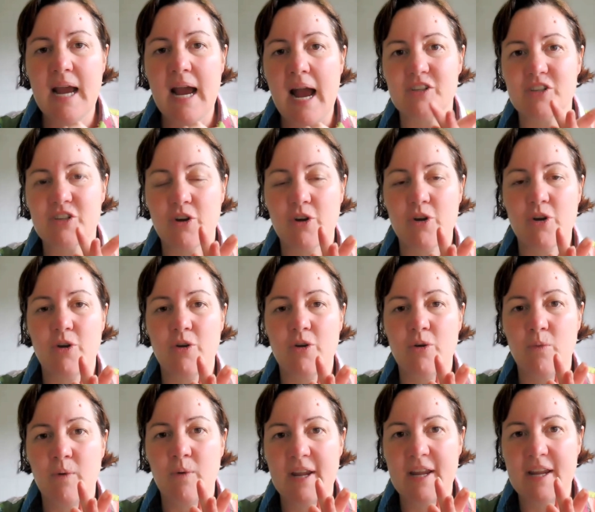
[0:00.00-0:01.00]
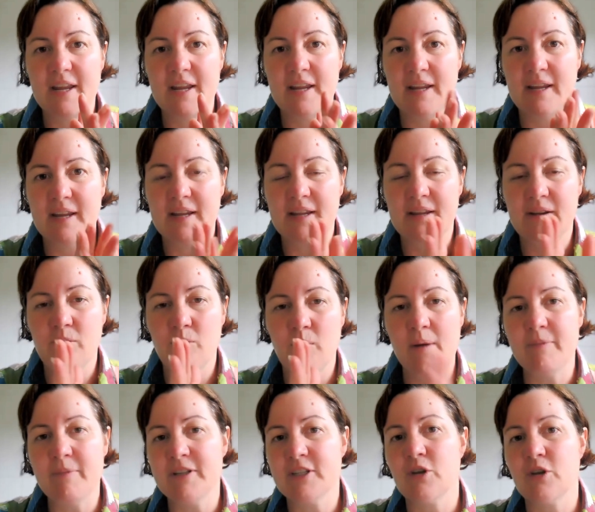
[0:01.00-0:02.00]
So when
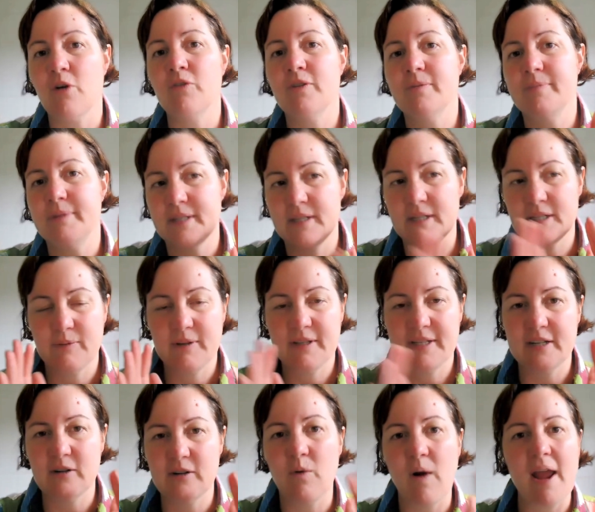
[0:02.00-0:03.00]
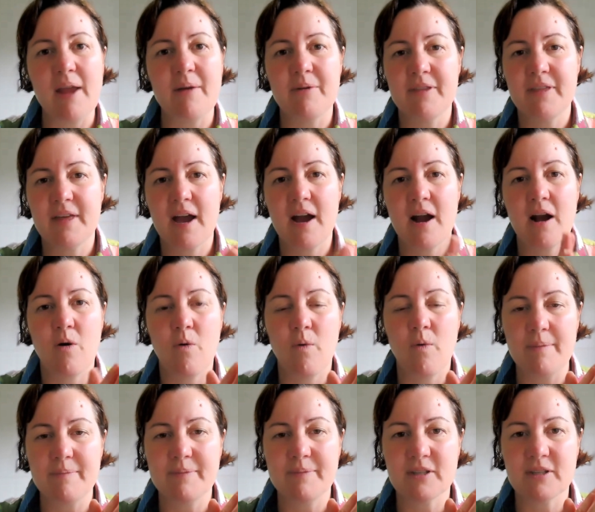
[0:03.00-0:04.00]
we sold the business, we did away with our
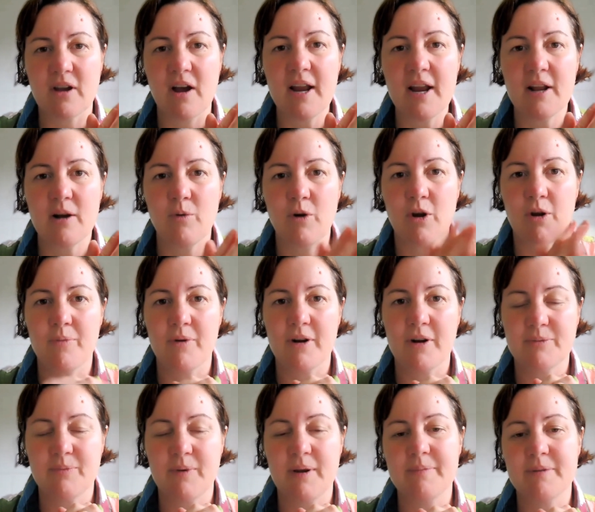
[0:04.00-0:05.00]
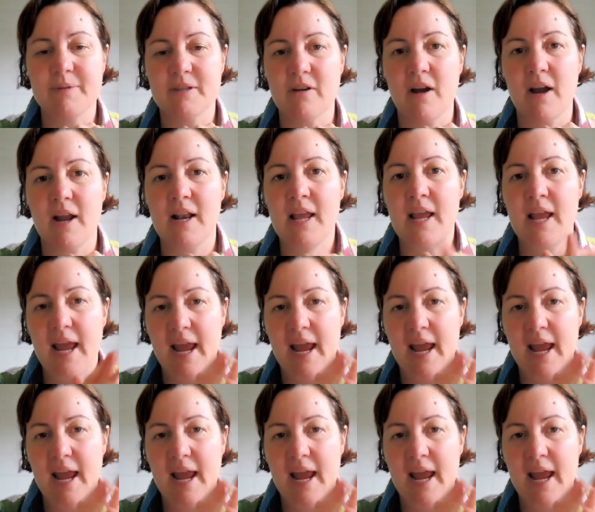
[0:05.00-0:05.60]
website, our WordPress website,